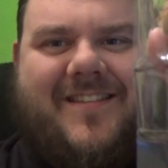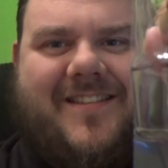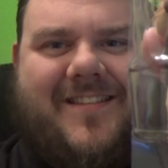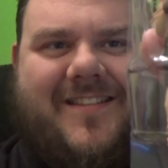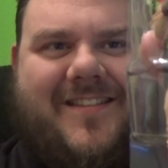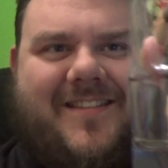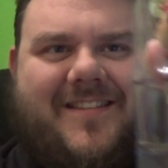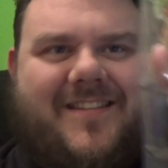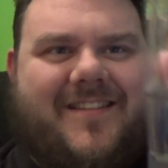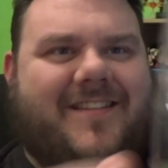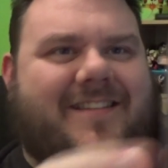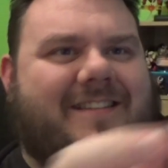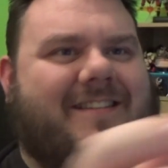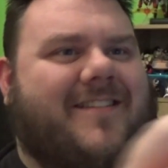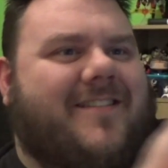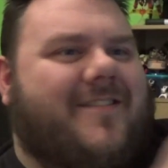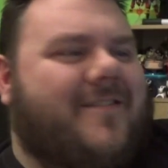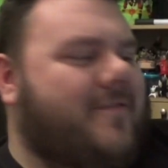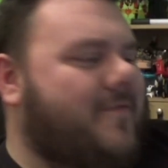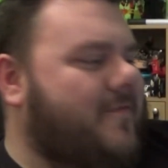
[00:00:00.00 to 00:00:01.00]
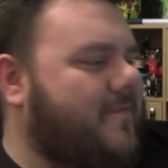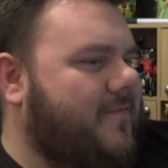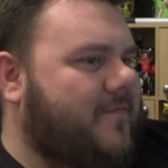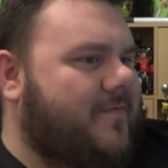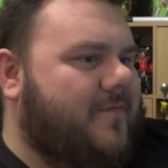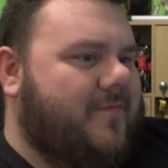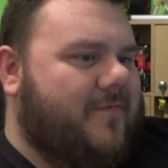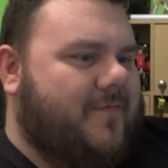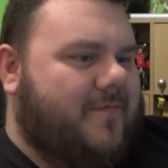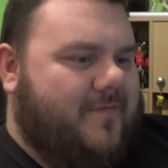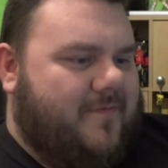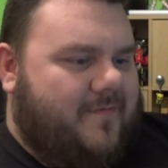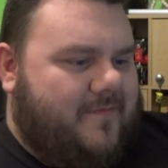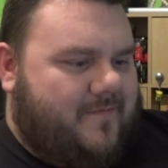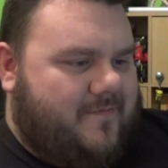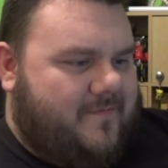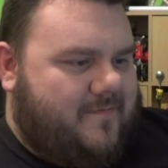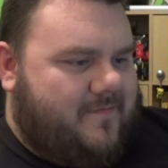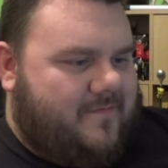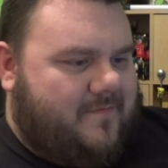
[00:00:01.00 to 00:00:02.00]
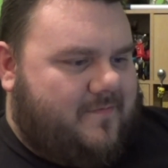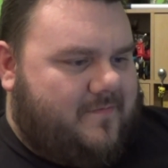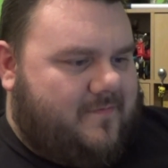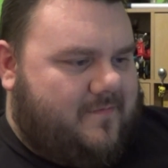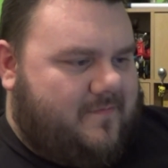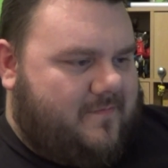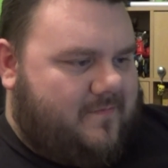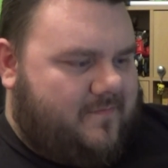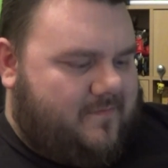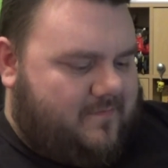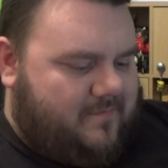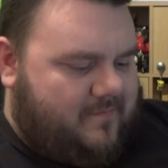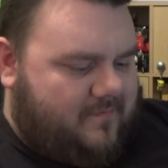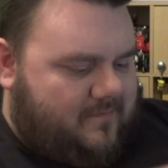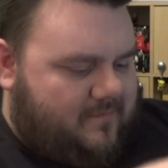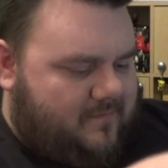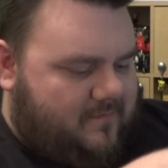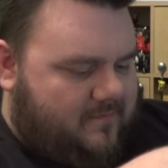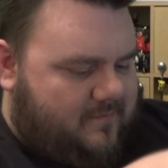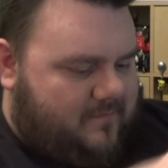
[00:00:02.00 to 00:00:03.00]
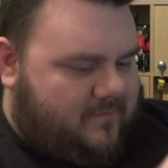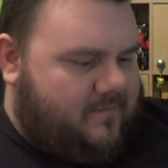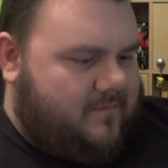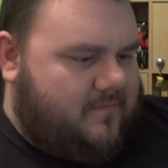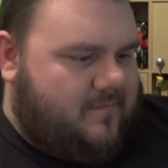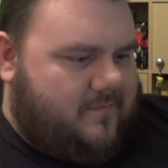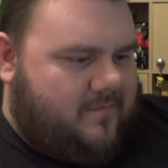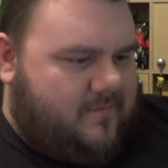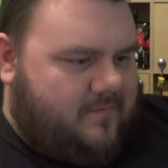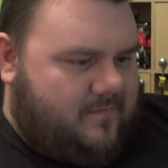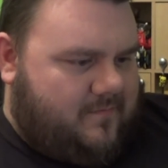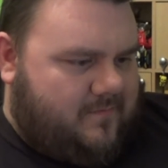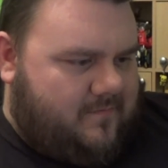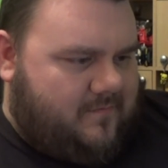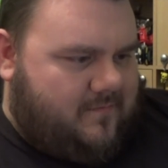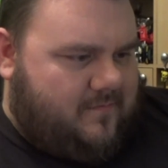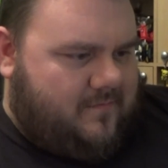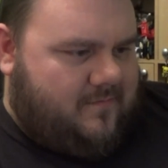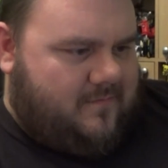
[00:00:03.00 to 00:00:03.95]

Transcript: [no speech]